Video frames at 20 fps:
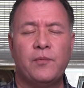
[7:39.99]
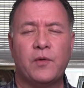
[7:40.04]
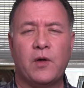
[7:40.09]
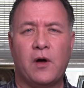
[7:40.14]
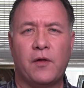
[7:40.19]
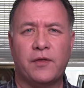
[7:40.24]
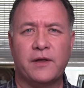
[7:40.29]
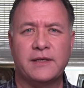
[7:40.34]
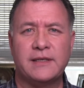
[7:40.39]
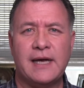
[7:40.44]

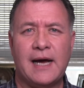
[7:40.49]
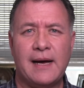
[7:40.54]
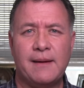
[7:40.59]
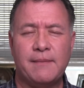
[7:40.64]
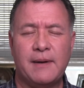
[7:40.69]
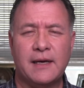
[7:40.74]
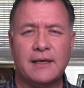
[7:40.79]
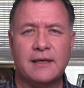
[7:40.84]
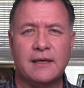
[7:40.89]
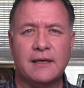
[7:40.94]
all the
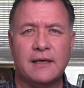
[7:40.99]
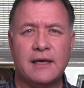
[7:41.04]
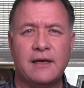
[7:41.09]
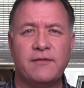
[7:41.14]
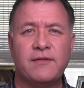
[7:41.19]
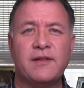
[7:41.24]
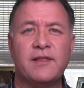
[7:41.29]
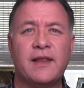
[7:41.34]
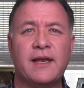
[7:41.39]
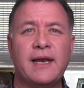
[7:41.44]
time I can
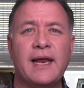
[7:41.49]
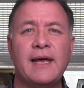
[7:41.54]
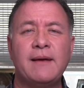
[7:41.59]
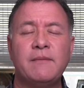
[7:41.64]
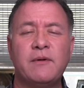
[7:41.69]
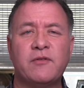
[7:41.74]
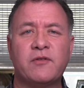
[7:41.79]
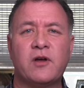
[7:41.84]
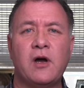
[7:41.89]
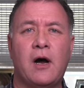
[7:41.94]
give in the name
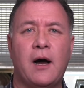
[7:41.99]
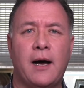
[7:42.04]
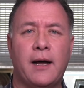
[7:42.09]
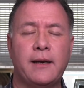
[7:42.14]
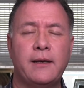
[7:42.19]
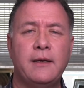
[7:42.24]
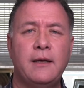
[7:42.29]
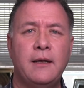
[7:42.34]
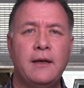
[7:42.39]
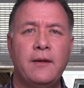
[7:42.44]
of
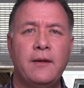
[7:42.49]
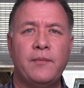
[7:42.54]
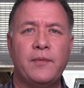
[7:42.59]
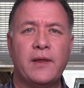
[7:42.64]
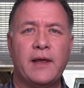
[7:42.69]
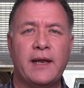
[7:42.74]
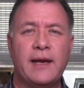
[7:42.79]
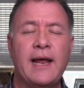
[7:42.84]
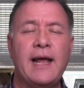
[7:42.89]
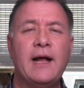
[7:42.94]
God
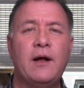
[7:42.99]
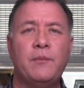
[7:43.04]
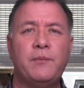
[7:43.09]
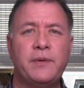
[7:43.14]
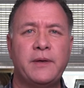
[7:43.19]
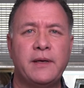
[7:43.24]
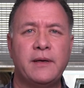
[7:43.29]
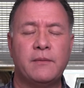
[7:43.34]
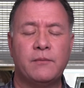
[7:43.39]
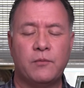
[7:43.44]
and help
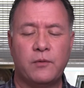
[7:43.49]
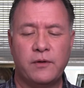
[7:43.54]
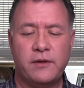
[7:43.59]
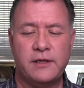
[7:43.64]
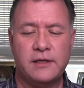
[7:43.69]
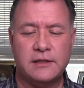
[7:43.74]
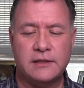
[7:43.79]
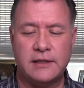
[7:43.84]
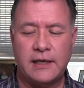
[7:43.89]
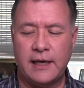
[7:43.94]
Him with
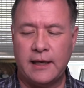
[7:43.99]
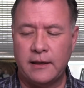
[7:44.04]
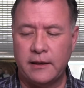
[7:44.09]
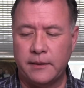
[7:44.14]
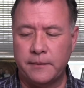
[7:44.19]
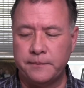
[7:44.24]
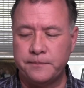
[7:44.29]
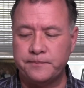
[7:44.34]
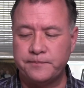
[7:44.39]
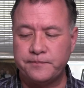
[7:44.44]
His
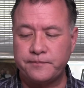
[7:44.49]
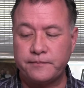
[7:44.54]
kingdom.